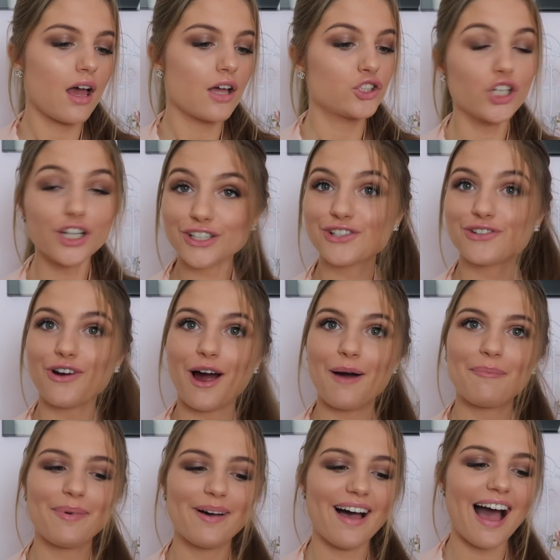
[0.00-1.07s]
sugar
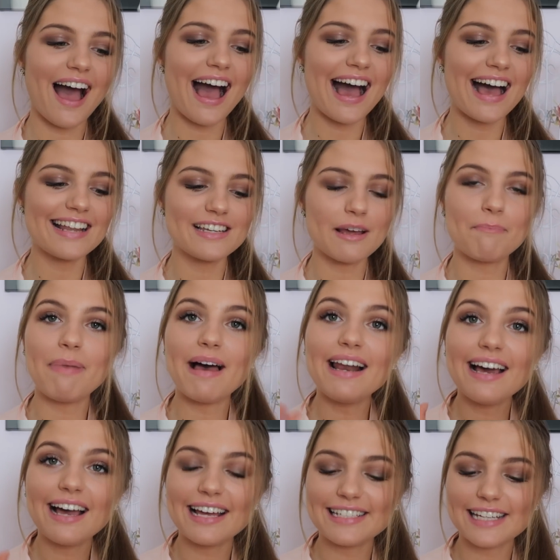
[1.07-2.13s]
scrub, and
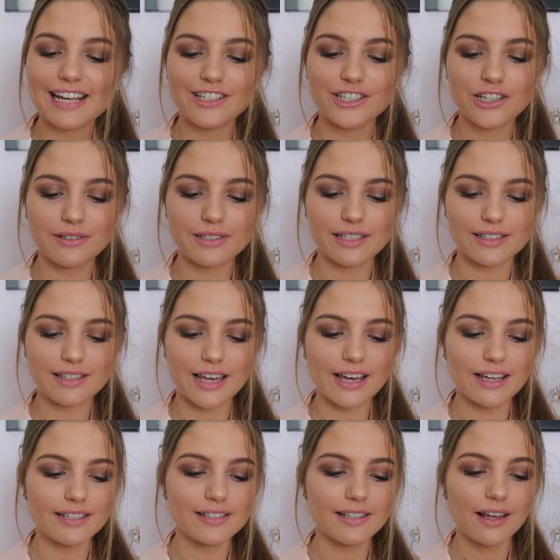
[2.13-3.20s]
Bella Hadid uses
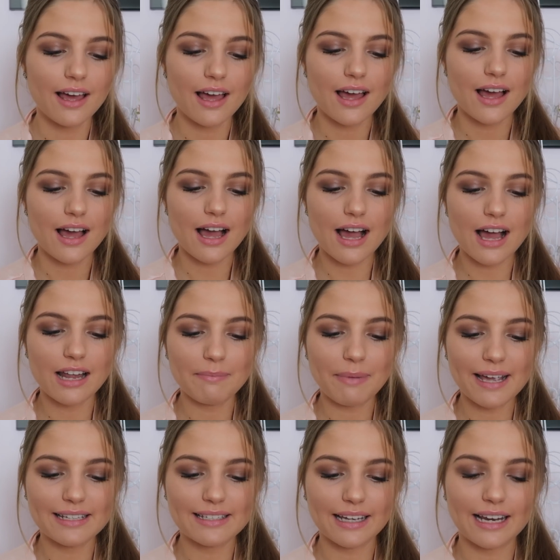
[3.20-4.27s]
this. And
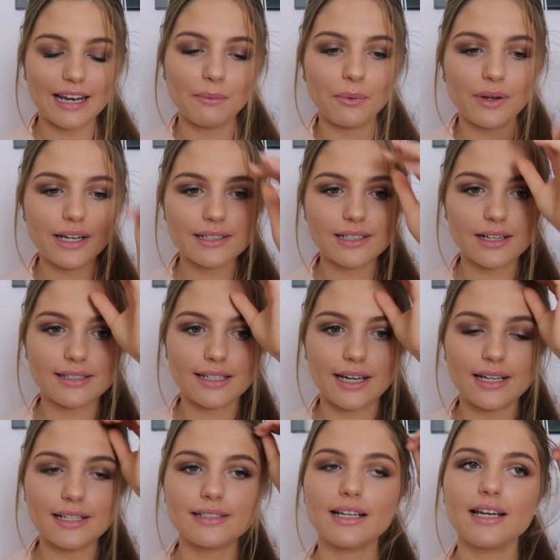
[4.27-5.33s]
basically what it does
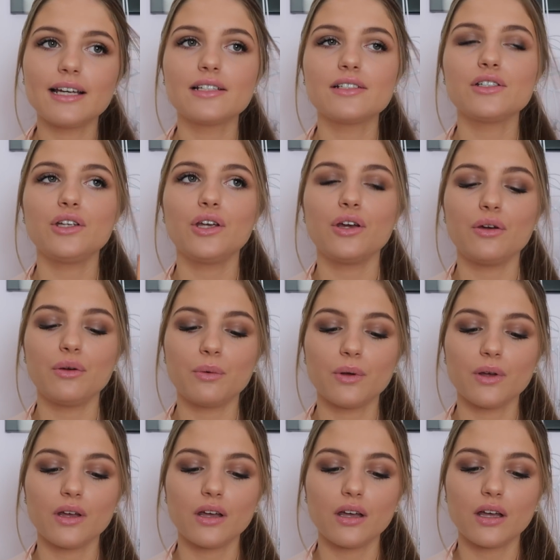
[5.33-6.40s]
is you
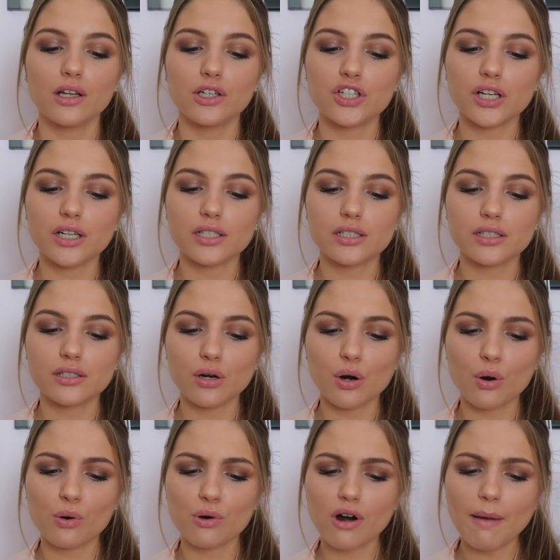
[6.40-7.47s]
just
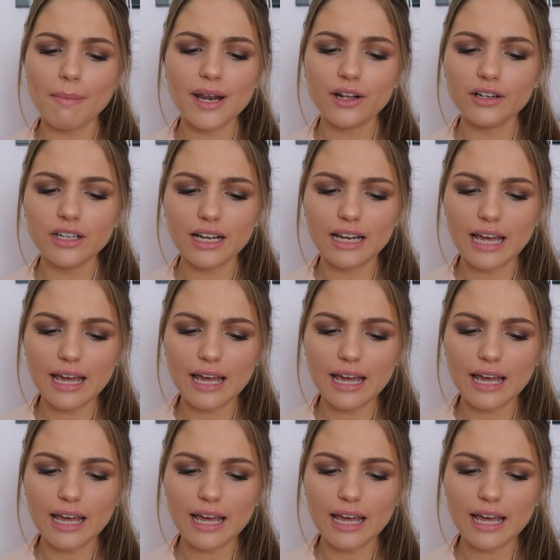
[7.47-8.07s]
rub it on your